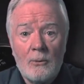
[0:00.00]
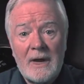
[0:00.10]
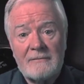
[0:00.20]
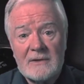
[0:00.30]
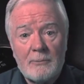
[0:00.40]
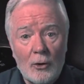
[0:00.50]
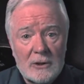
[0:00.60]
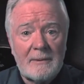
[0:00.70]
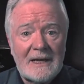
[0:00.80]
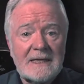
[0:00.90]
We have the
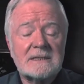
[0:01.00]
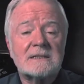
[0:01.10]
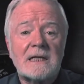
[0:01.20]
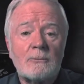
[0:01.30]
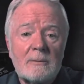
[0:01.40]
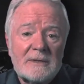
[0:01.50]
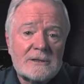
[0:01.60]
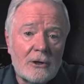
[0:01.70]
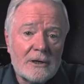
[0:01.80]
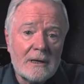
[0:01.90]
portable lenses that we'll be
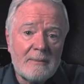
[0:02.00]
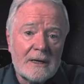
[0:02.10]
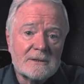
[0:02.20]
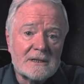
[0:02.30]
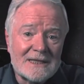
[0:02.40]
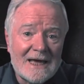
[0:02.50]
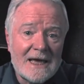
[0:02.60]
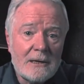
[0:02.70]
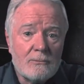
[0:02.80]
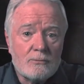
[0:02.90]
talking about today,